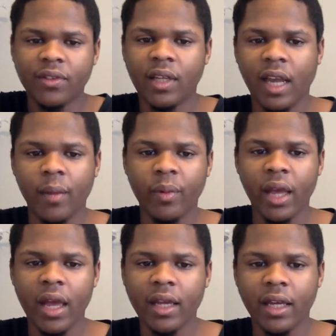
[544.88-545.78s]
in the
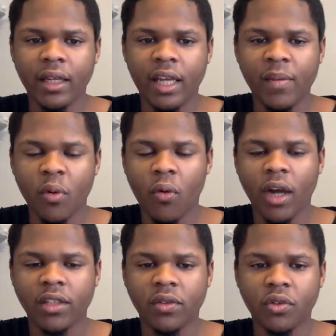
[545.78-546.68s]
NBA and keep a
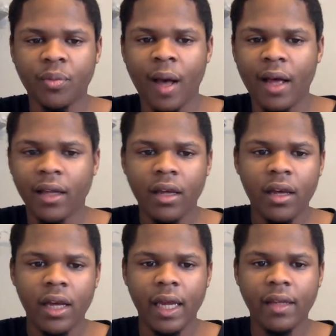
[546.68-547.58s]
roster spot
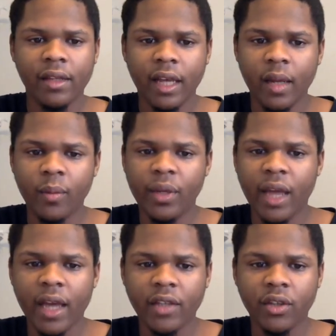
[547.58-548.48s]
in the
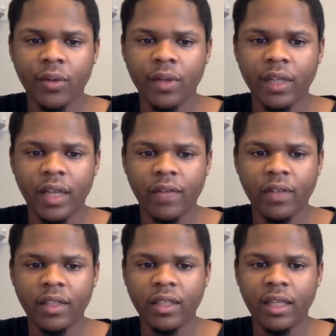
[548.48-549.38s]
NBA. So we'll definitely
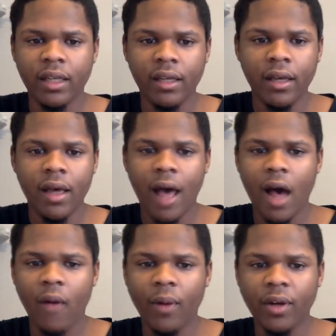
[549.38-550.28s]
see how
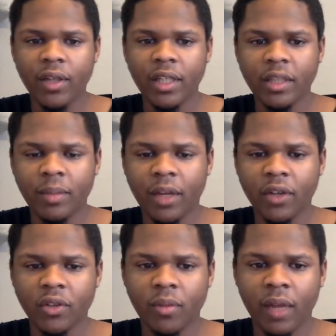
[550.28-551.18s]
well these
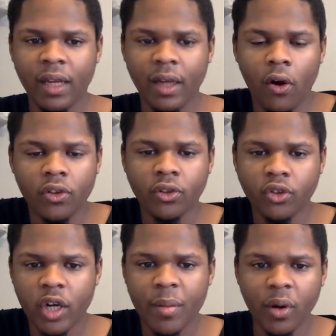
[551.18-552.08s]
players play. Also,
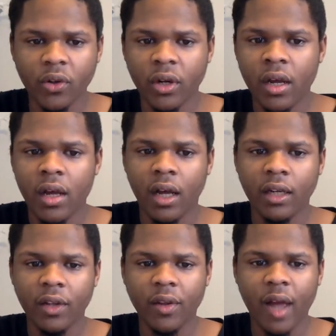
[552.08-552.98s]
Trey Burke,
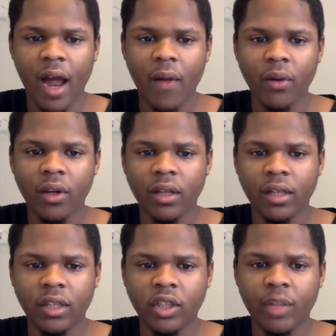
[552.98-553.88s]
another guy with a
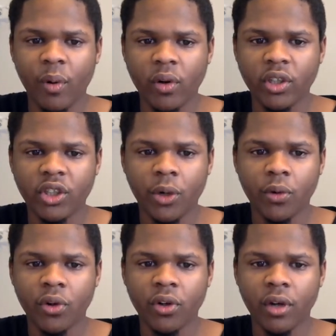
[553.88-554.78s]
chip on his
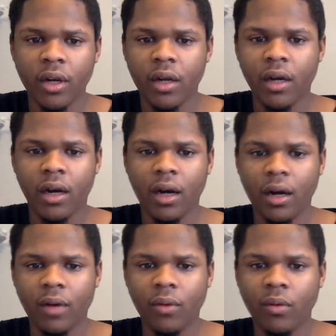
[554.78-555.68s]
shoulder,
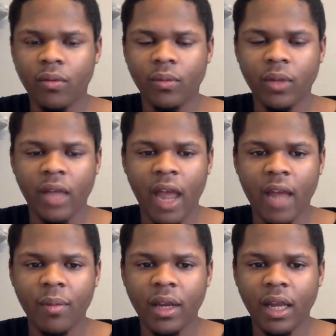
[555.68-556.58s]

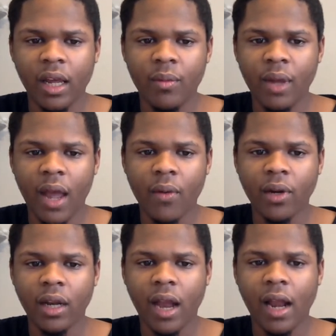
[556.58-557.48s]
came in the NBA with a
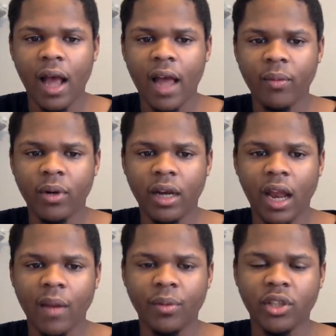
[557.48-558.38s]
lot of hype, with a lot
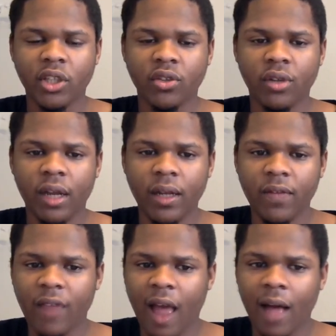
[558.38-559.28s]
of potential. Then he
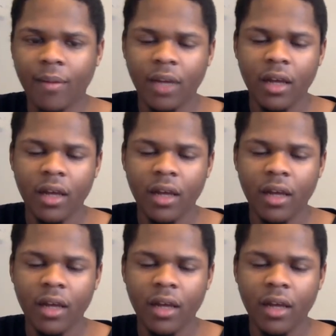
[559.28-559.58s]
flopped,